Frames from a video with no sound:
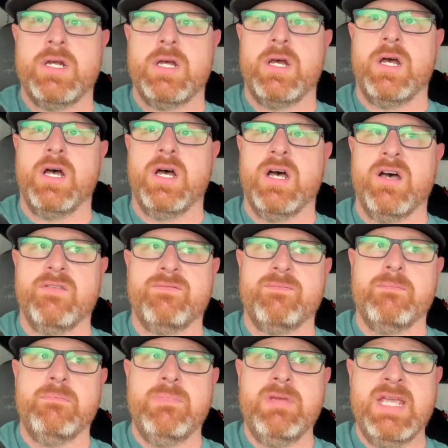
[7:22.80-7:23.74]
of
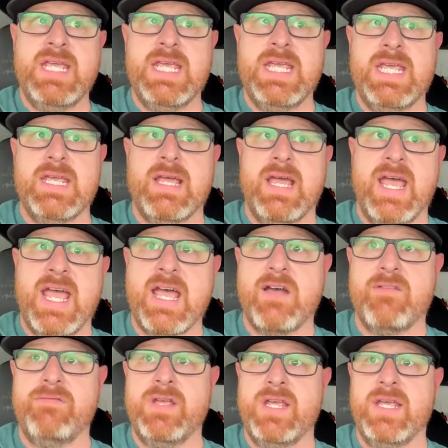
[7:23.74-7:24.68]
me
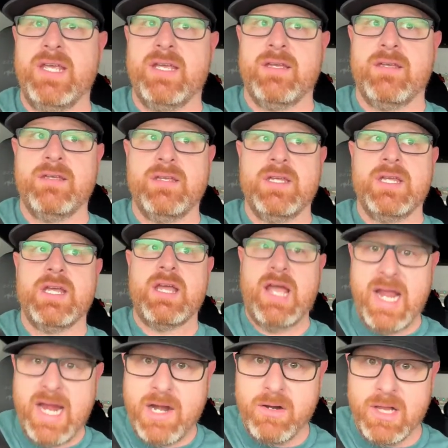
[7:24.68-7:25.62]
having
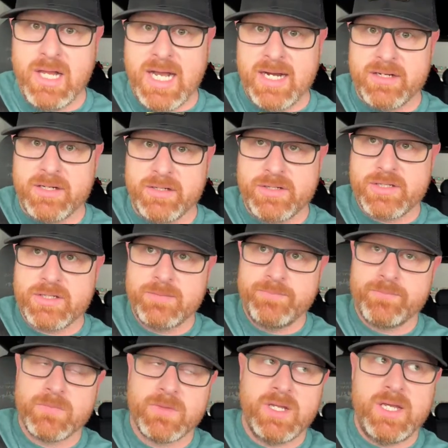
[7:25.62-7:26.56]
air lockers,
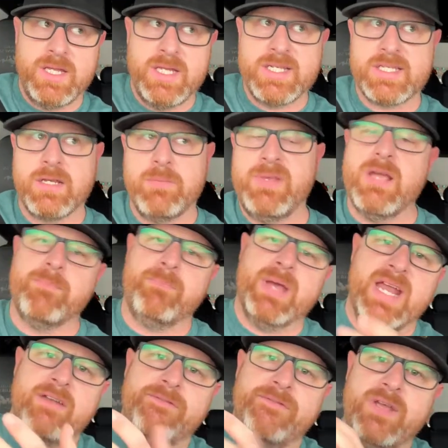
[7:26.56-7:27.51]
and this could be a
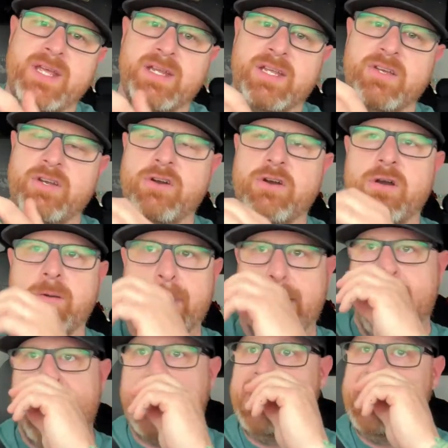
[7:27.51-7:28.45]
benefit, good or a
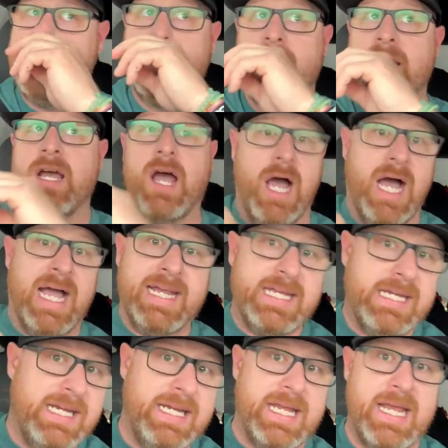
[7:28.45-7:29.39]
bad. I
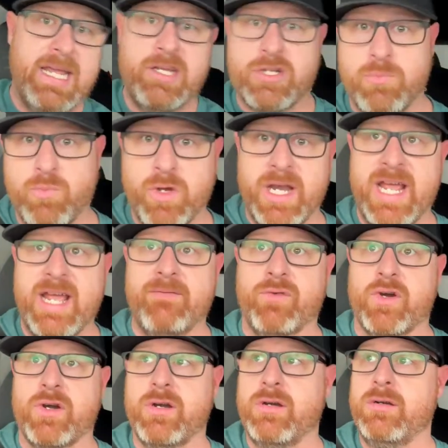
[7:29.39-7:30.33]
can engage them
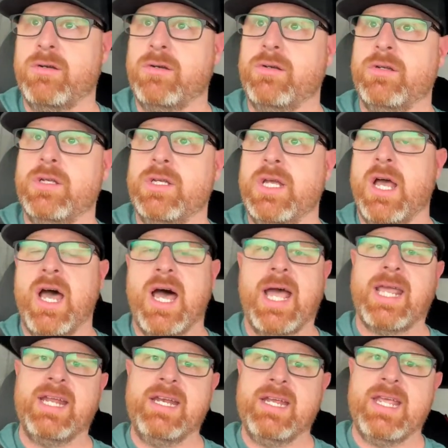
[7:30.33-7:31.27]
whenever.
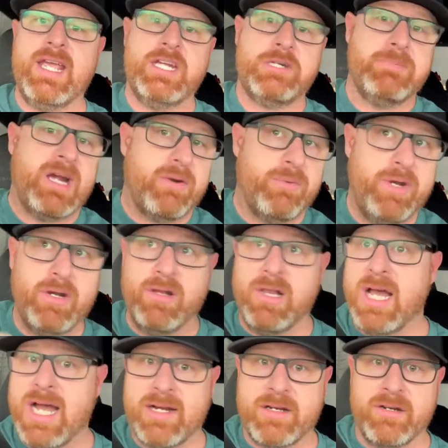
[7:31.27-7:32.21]
I can engage my rear
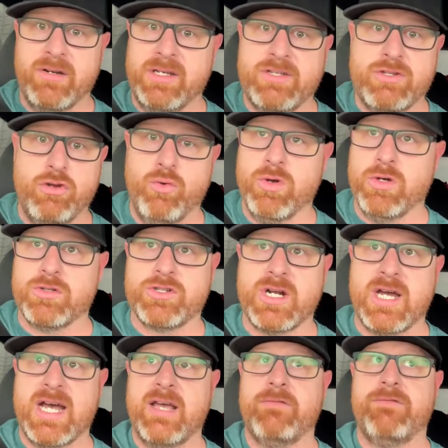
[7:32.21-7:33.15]
locker in two-wheel
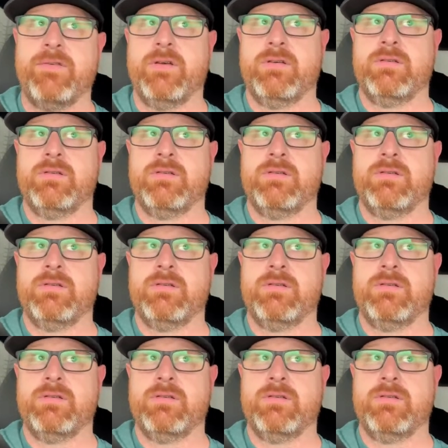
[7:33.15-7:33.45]
drive.